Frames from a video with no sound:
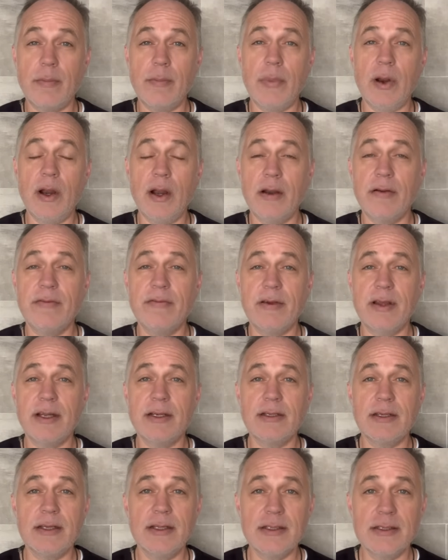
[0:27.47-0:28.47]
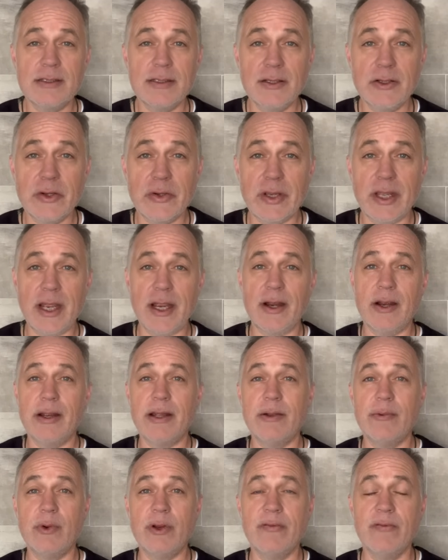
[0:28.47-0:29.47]
perfect concealed
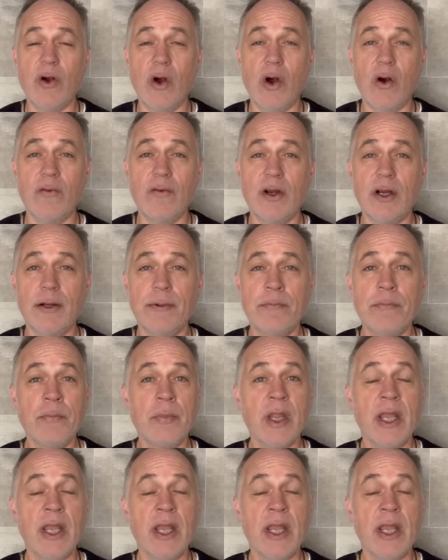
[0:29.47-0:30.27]
carry revolver.